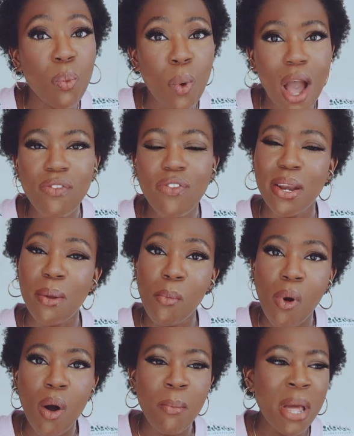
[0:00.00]
wife and a
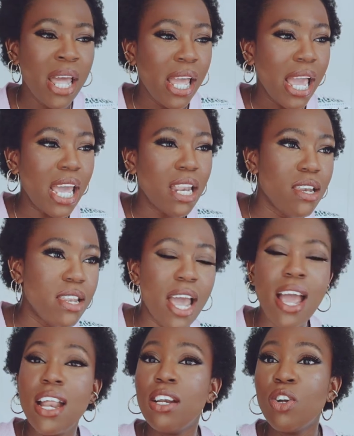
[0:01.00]
mom, and
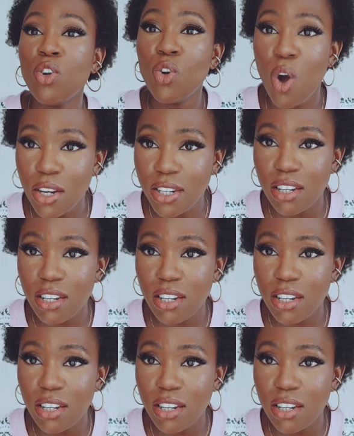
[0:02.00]
then got